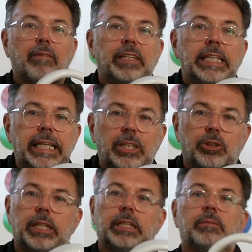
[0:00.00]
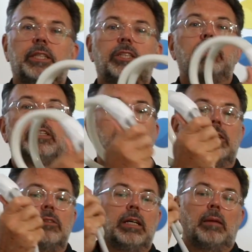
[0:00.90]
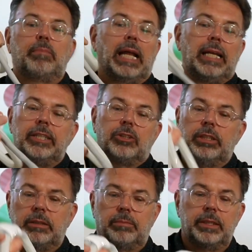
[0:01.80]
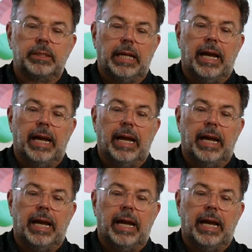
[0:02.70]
have a knee treatment. You can do a belly treatment